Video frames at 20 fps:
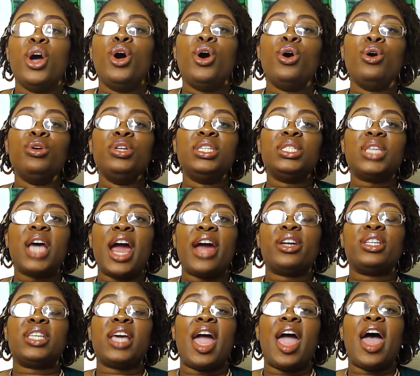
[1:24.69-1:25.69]
who
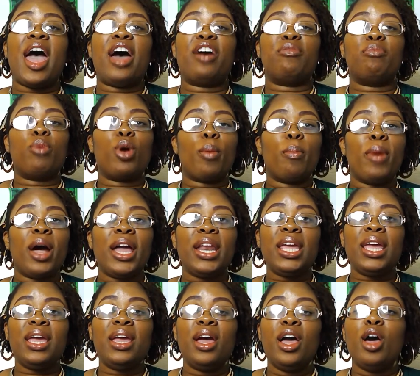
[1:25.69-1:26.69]
desire to have more
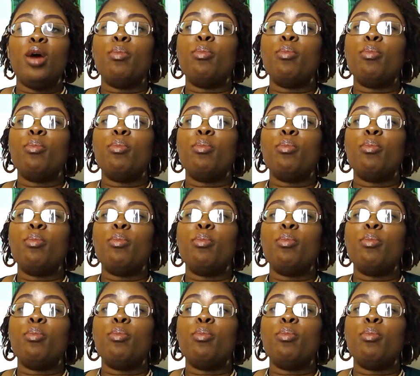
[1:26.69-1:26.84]
money,